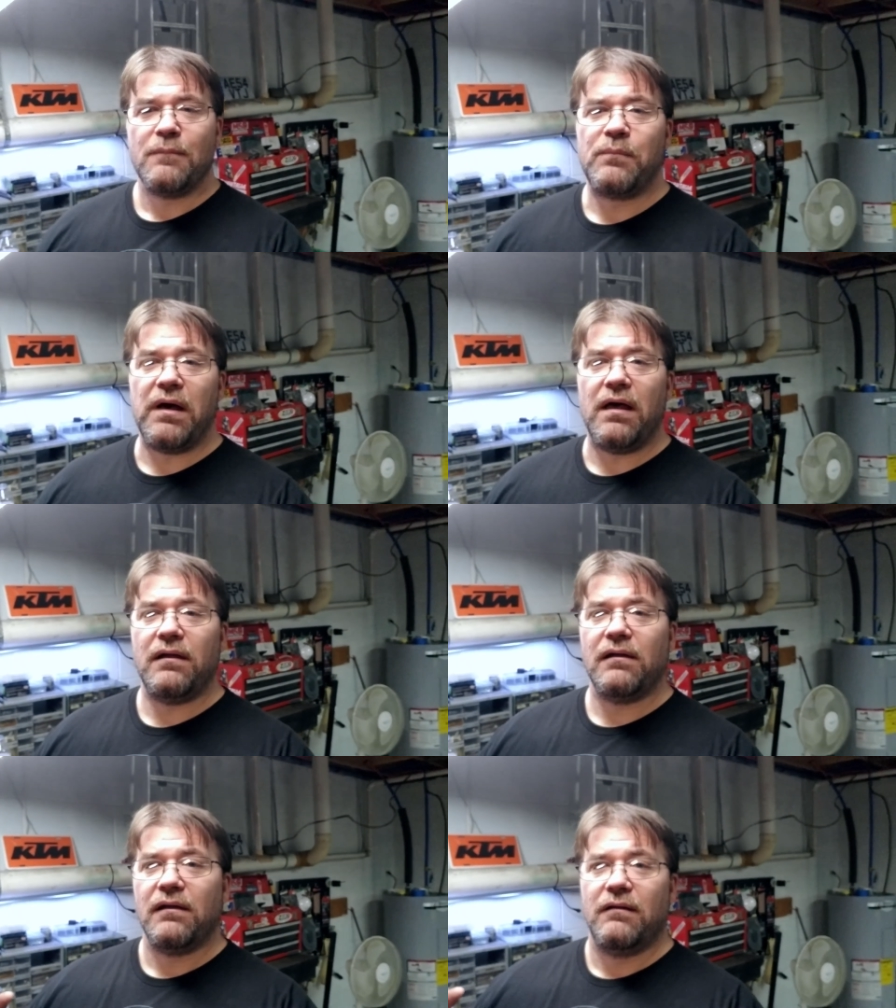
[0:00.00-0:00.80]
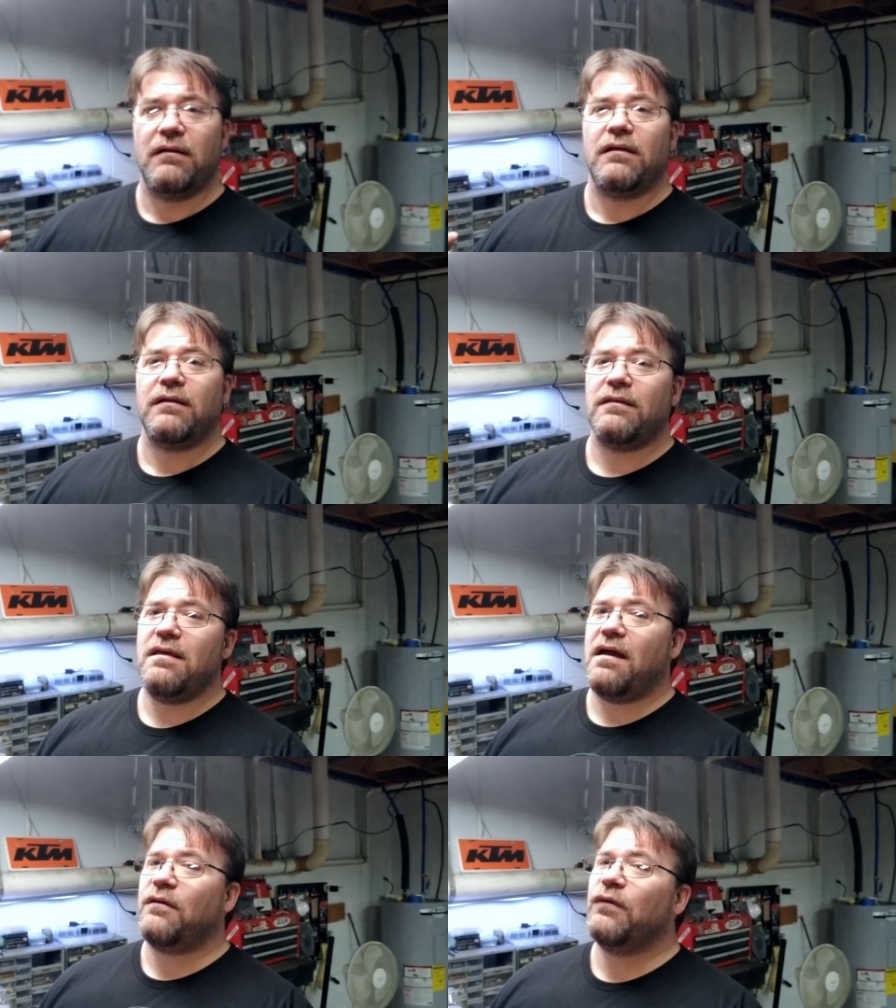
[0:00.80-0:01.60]
but
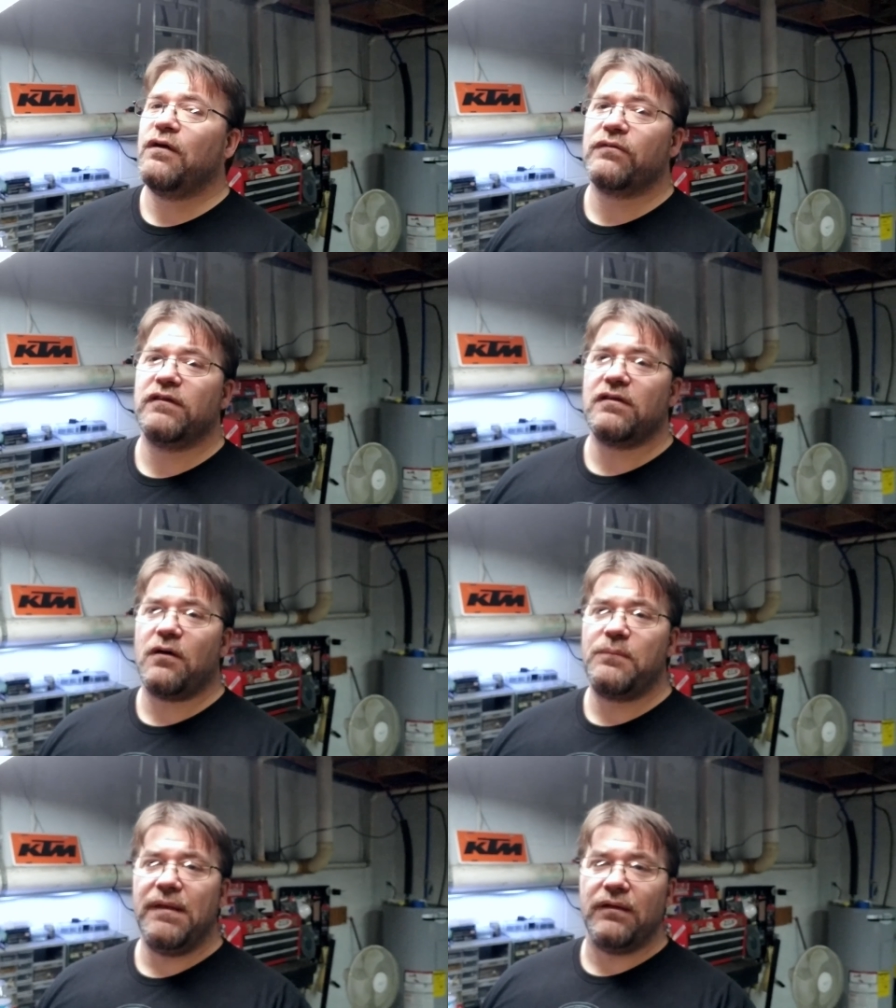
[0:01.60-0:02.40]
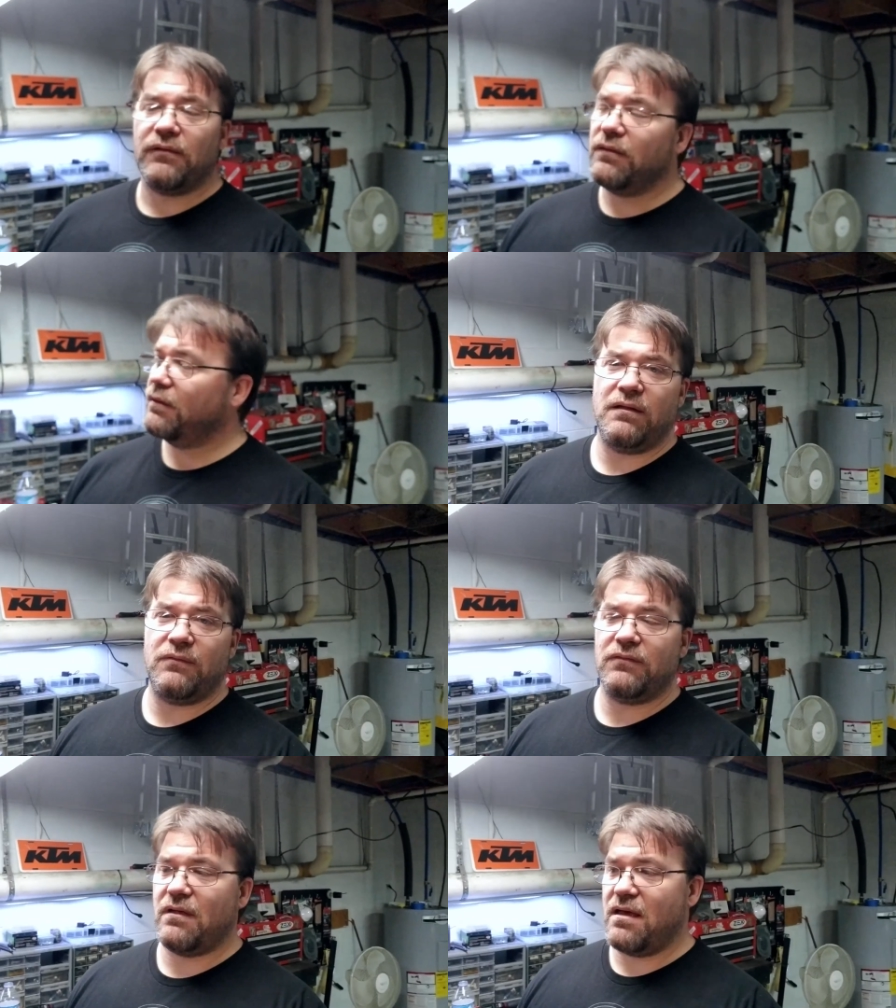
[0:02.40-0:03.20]
yeah, I went over and saw Bill and he
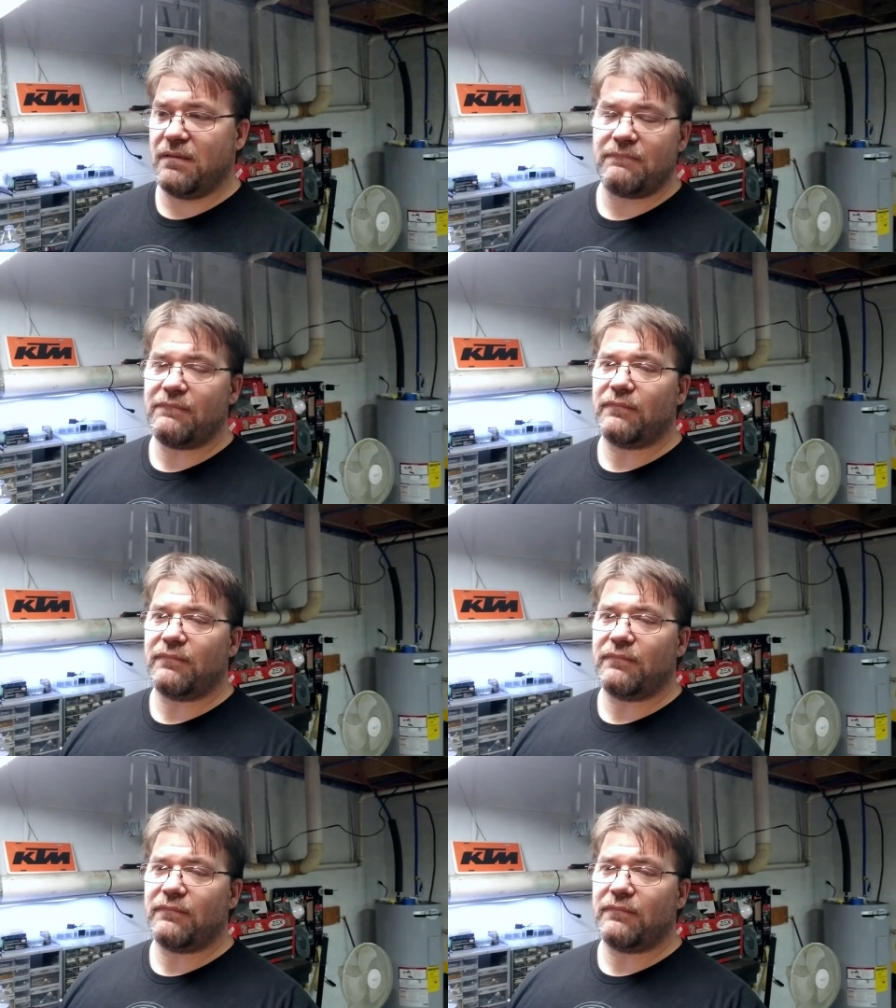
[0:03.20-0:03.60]
was like,